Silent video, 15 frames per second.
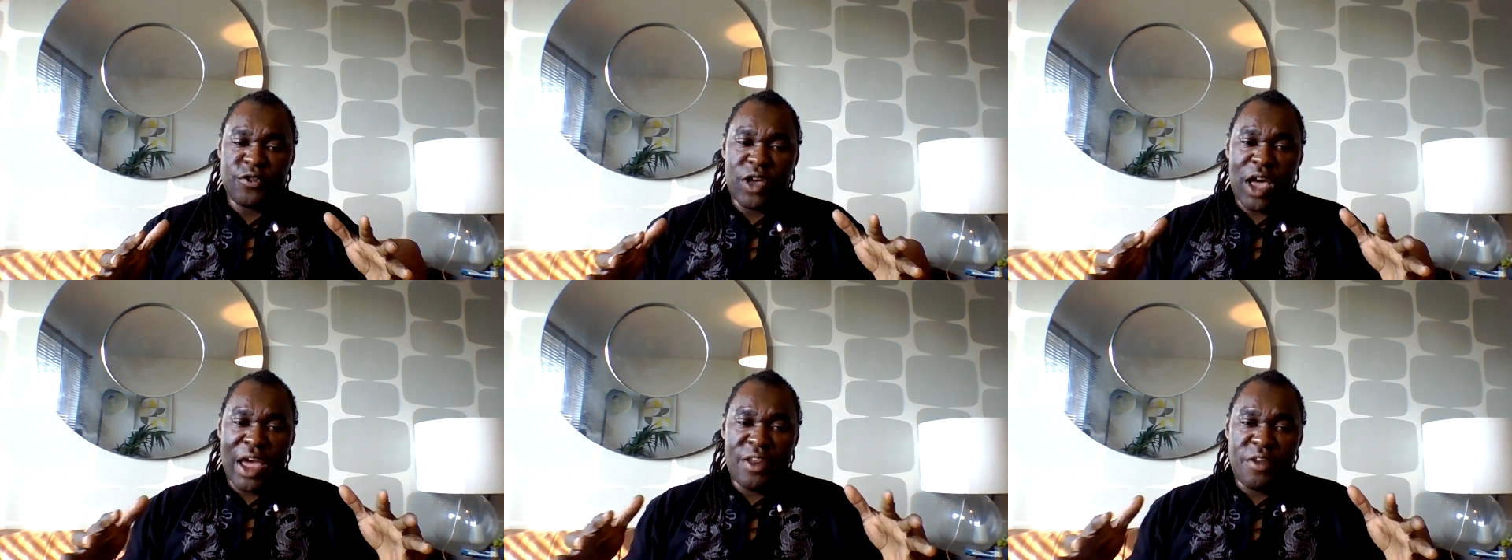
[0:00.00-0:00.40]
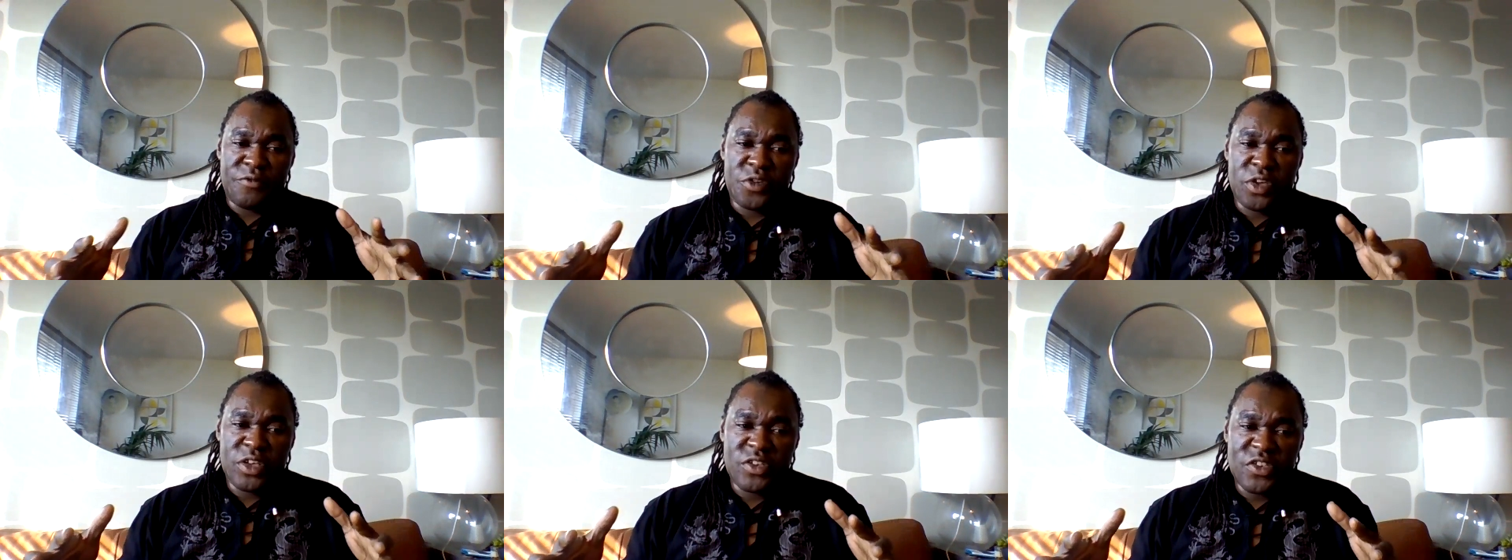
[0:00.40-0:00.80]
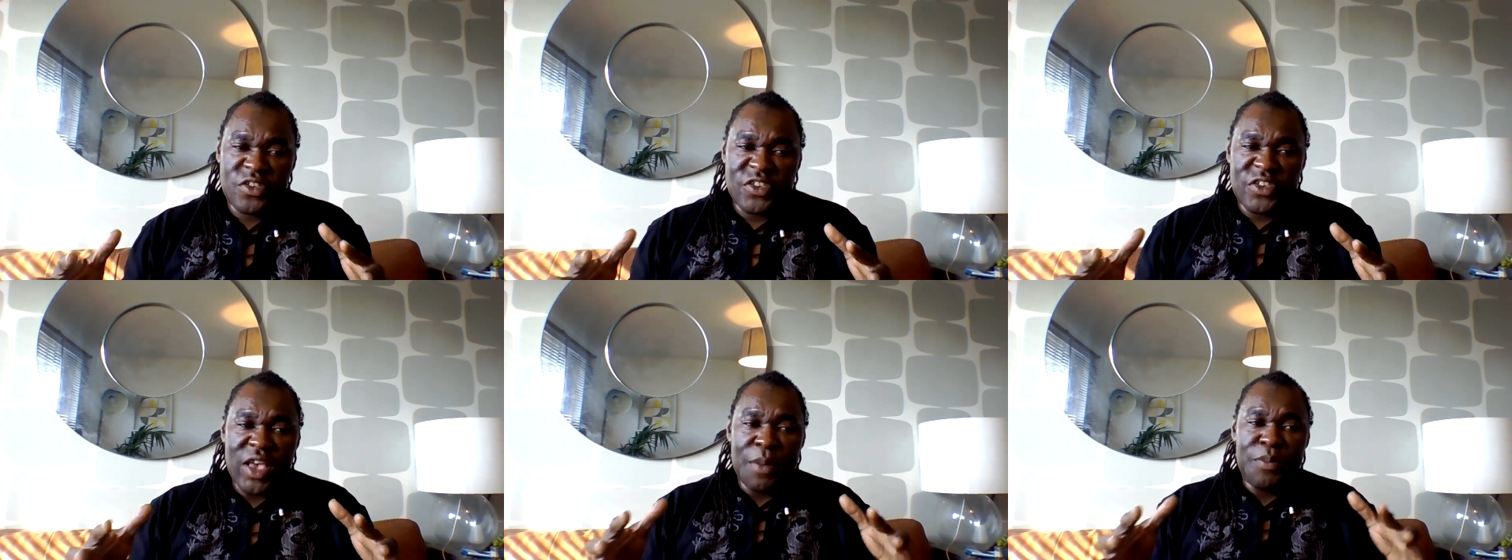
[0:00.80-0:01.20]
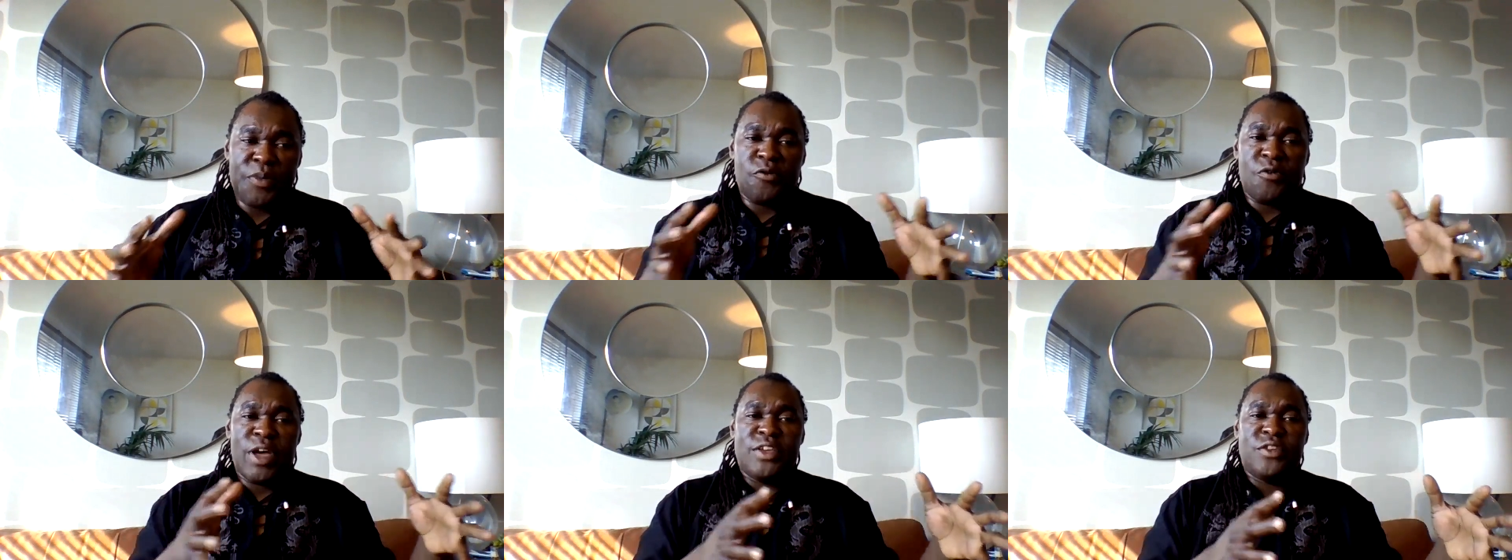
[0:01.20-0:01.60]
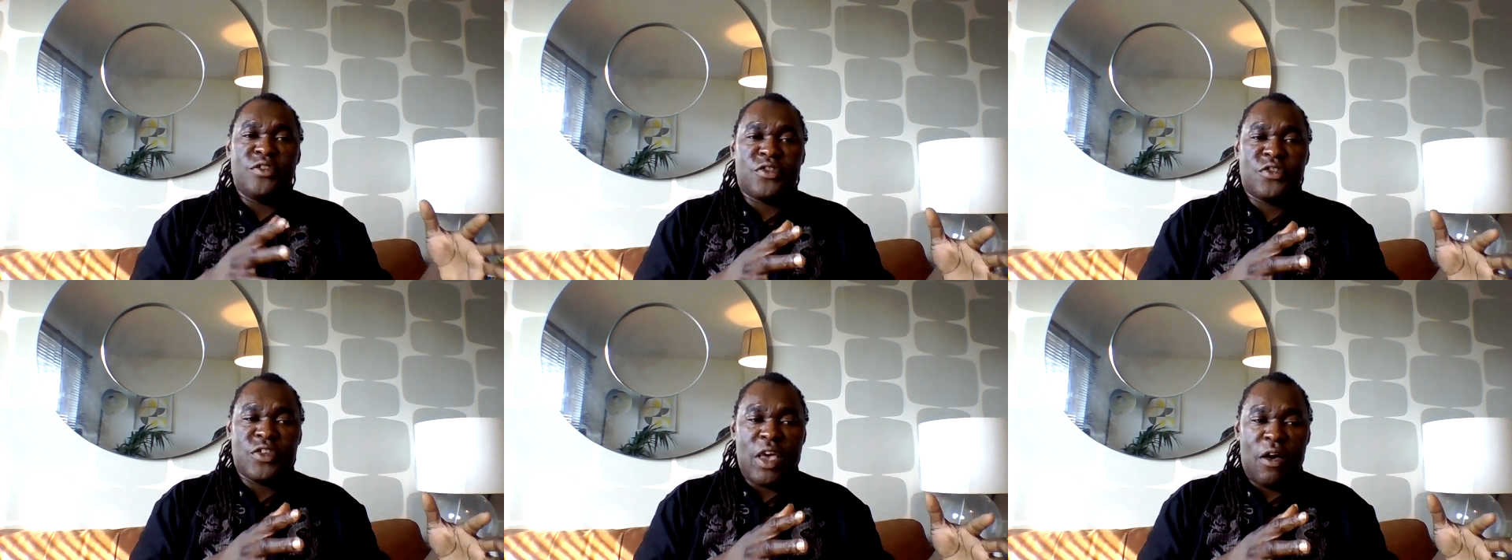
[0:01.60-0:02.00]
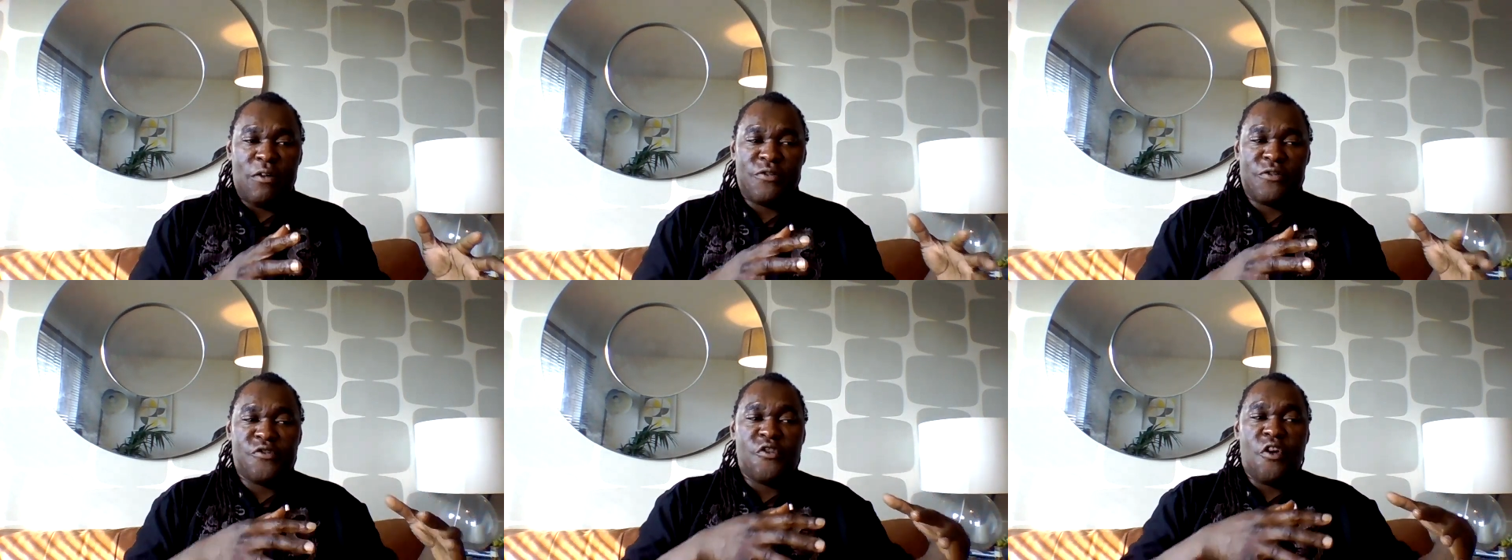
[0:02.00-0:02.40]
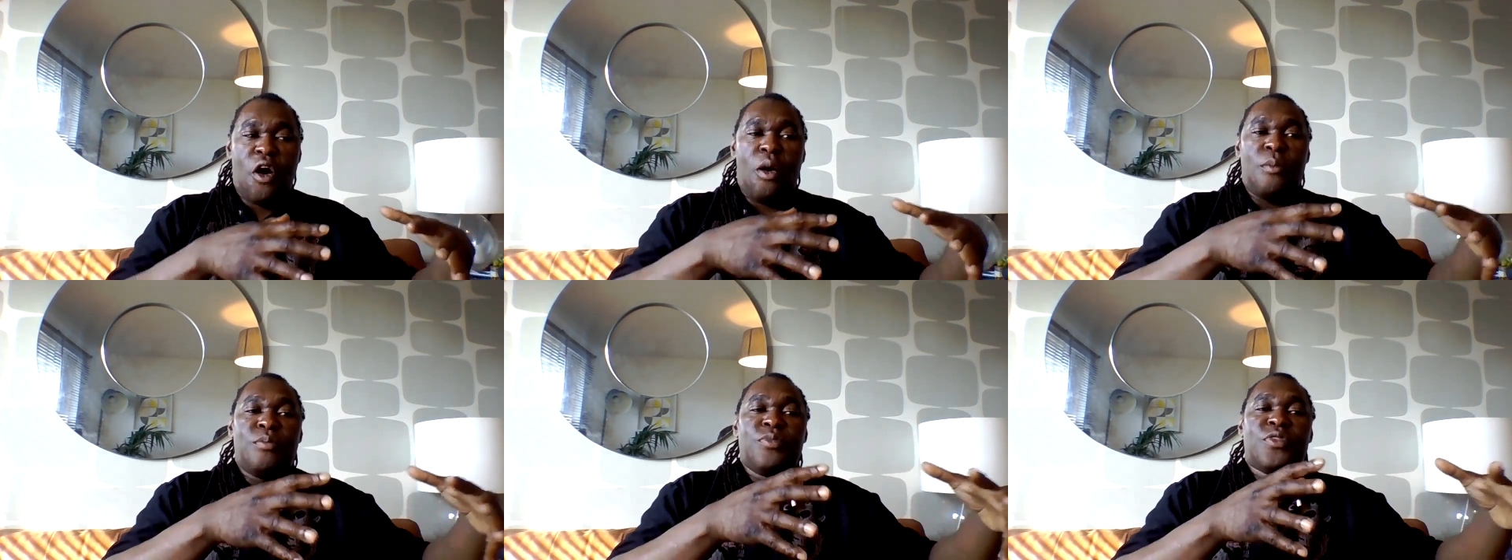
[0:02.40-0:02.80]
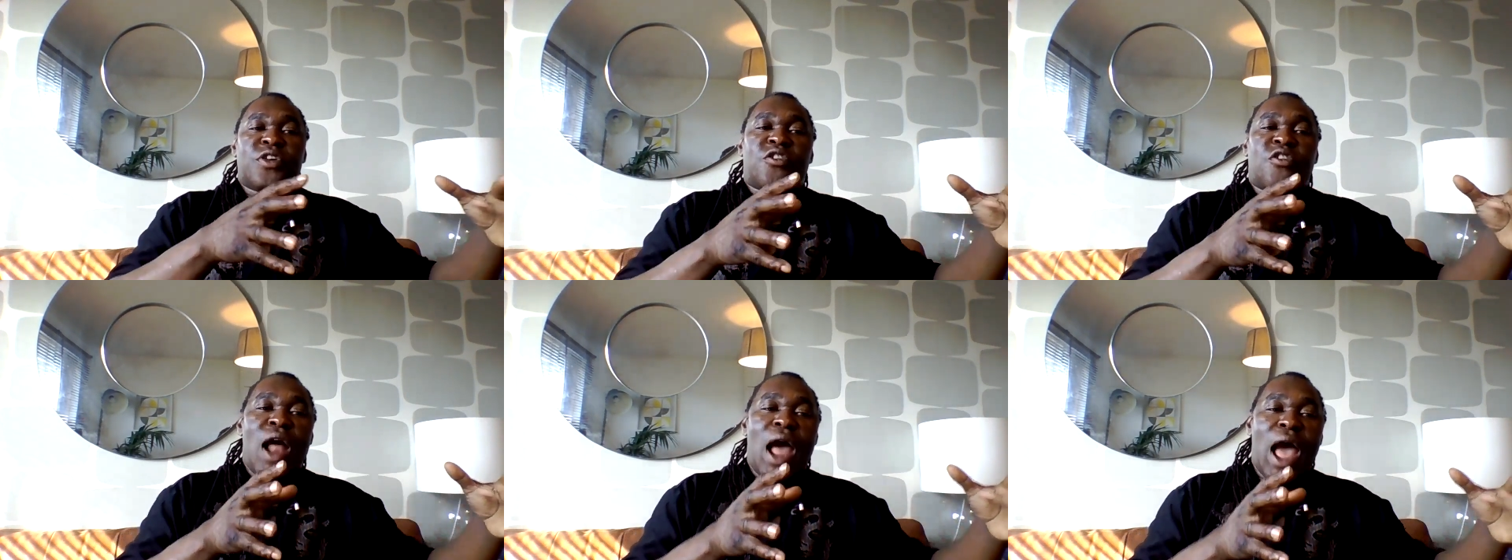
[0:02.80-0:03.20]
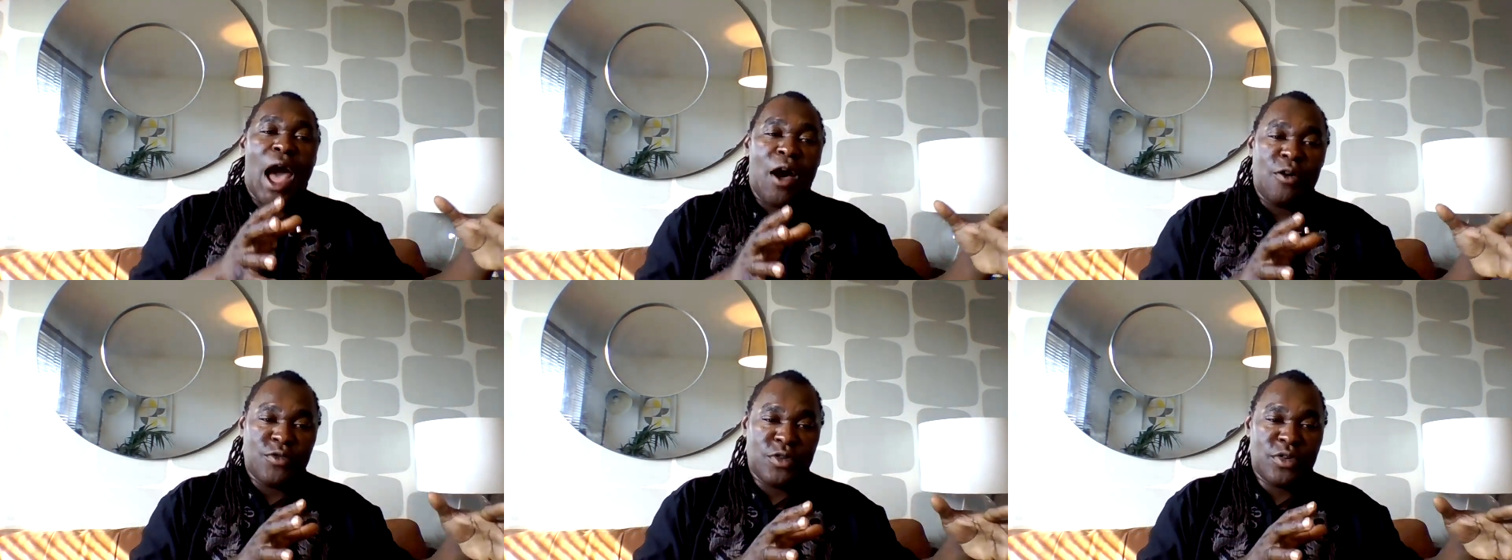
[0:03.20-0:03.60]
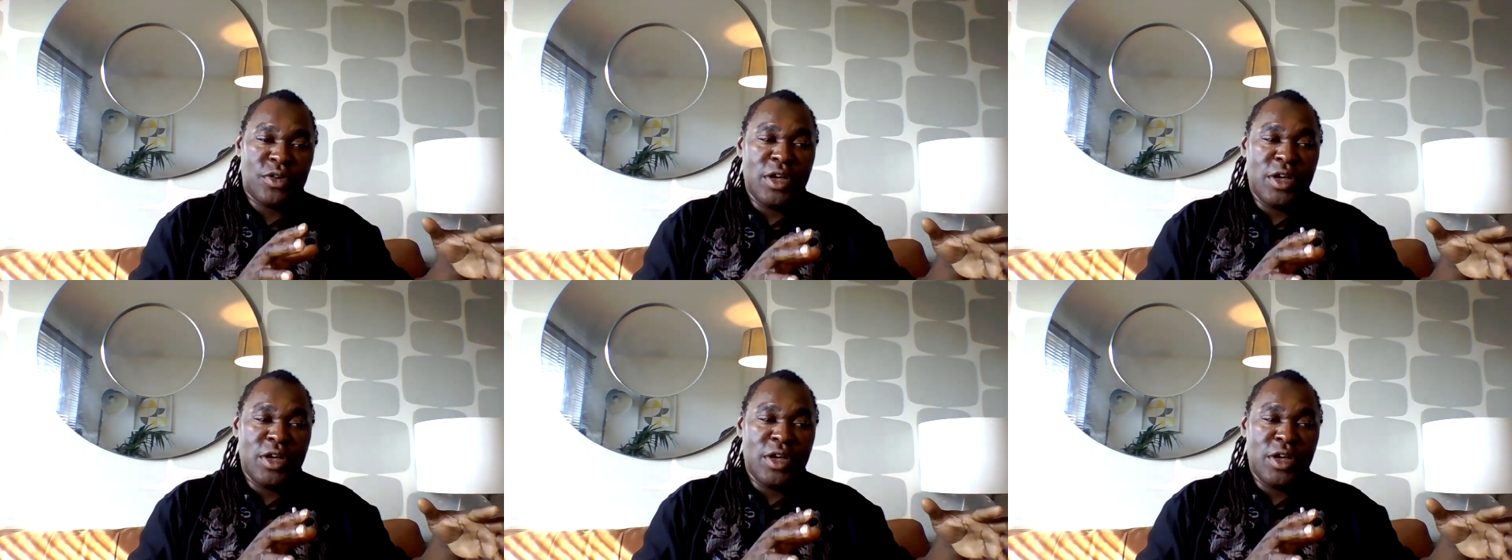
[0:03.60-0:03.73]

to kind of separate yourself from the crowd.